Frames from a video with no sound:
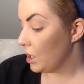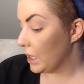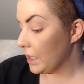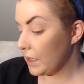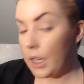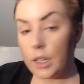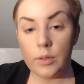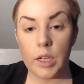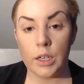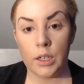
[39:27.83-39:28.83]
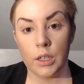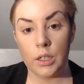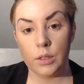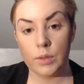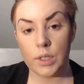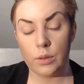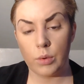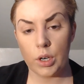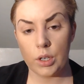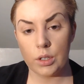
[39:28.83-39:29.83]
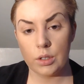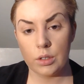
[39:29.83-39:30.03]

last Halloween. Was a work